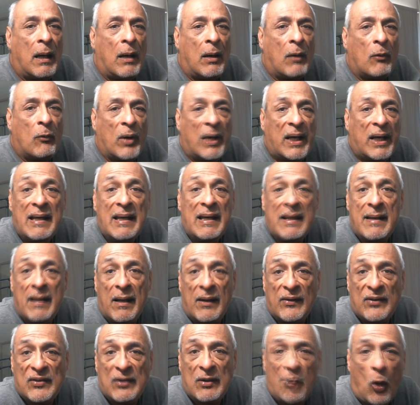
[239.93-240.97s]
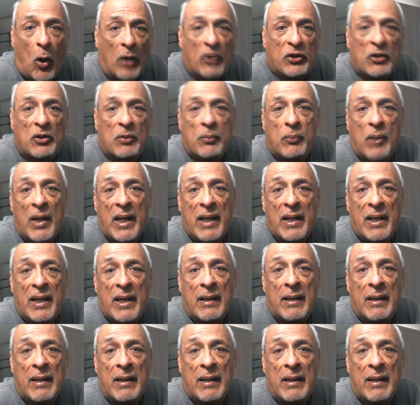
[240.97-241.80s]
uh Ricky Nelson, Walter, yep. Brennan,